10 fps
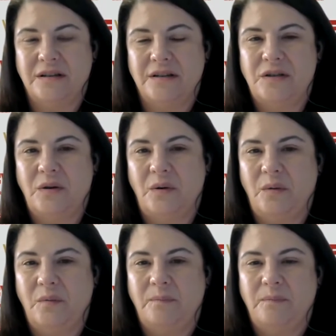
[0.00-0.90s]

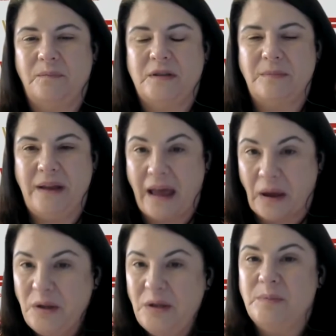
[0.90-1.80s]
So to be
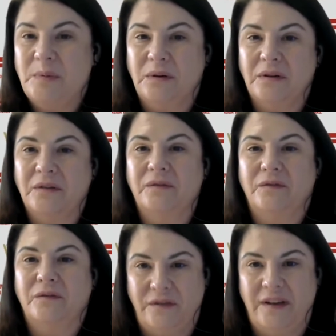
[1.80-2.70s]
eligible
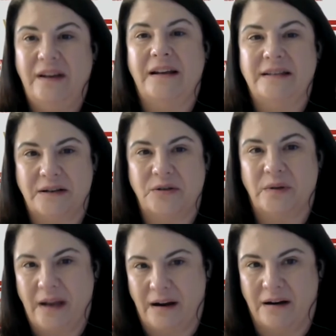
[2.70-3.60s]
for VA dental
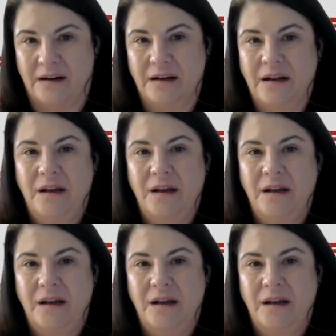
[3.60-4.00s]
care,